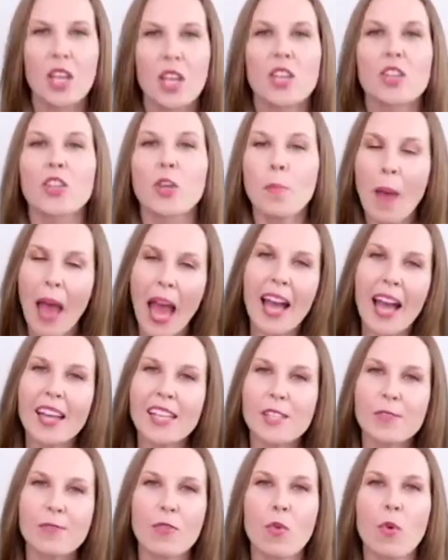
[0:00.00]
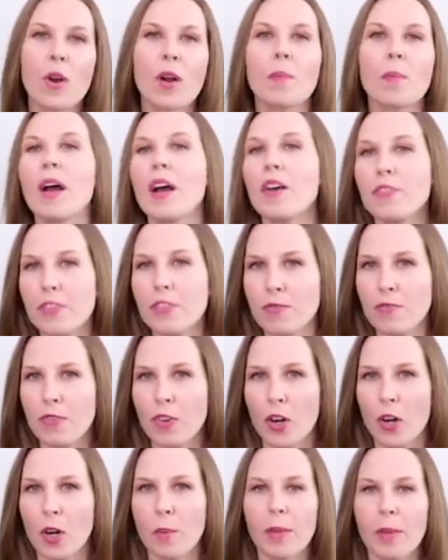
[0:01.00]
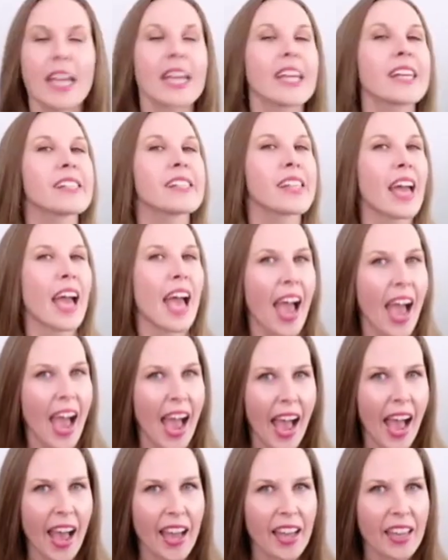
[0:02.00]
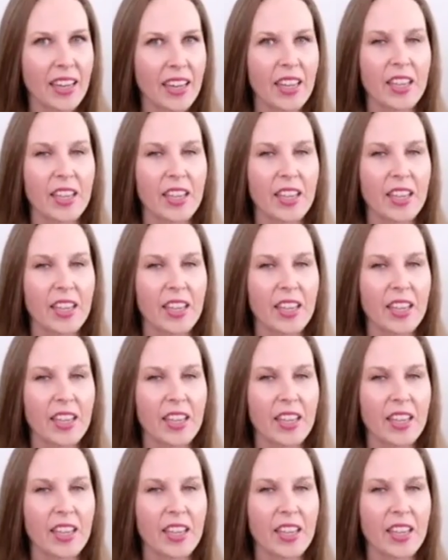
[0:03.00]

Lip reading: The past form of the verb is had.